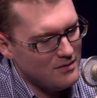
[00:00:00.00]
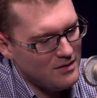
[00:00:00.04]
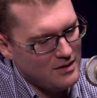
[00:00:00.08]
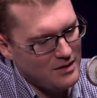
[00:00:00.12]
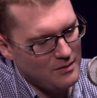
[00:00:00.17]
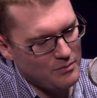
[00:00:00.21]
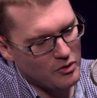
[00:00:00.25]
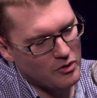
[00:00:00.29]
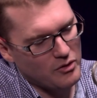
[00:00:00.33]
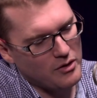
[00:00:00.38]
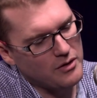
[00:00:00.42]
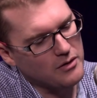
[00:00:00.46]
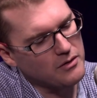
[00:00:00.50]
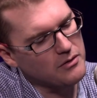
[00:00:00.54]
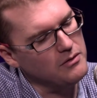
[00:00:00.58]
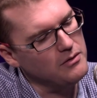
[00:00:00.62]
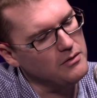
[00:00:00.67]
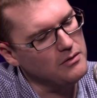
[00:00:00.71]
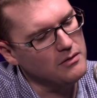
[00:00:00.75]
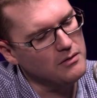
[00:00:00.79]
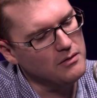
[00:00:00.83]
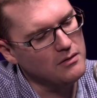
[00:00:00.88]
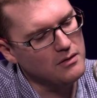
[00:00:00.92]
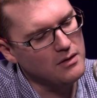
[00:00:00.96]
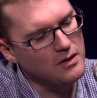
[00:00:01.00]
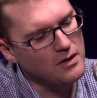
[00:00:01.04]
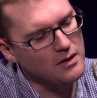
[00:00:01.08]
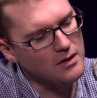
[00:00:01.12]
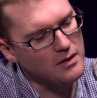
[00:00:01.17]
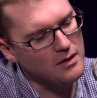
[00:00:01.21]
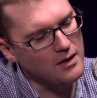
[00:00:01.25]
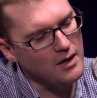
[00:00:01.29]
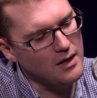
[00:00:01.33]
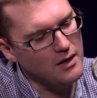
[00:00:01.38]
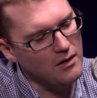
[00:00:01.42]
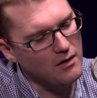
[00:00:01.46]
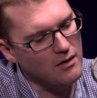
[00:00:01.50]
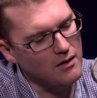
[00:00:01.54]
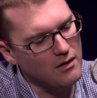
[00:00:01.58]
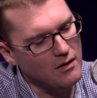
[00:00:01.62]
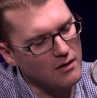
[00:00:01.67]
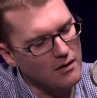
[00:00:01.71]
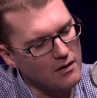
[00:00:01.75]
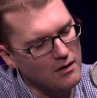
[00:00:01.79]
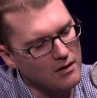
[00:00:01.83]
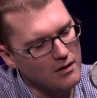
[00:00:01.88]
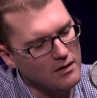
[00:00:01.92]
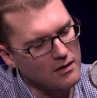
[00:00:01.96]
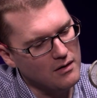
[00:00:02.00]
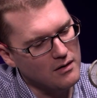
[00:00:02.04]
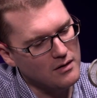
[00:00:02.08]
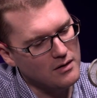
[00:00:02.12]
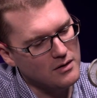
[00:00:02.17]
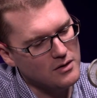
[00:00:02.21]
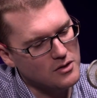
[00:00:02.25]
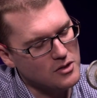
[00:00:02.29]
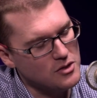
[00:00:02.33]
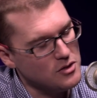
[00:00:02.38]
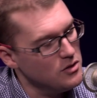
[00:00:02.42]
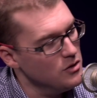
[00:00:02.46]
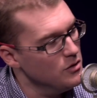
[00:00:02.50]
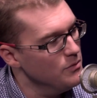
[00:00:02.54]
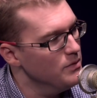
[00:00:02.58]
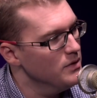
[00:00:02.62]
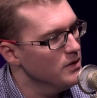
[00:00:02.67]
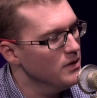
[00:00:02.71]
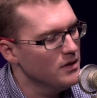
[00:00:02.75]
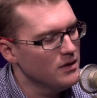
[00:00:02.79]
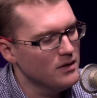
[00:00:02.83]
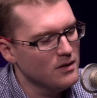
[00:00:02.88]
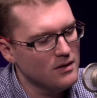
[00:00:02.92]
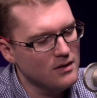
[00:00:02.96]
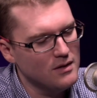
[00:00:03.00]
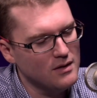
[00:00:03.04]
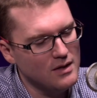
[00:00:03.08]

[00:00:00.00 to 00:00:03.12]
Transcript: hypocritical, they are stupid,